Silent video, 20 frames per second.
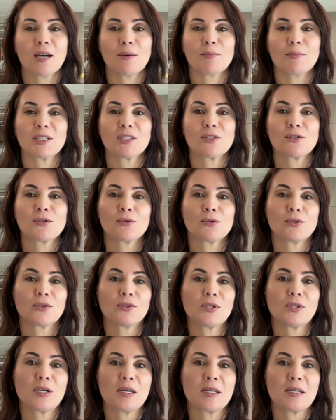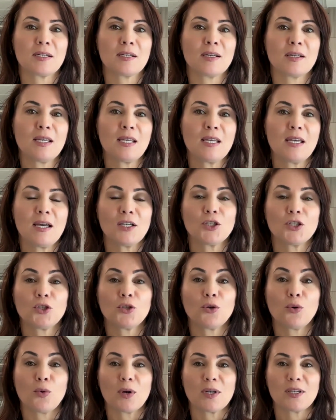but certain
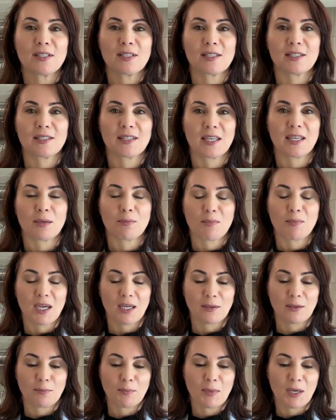choices they make,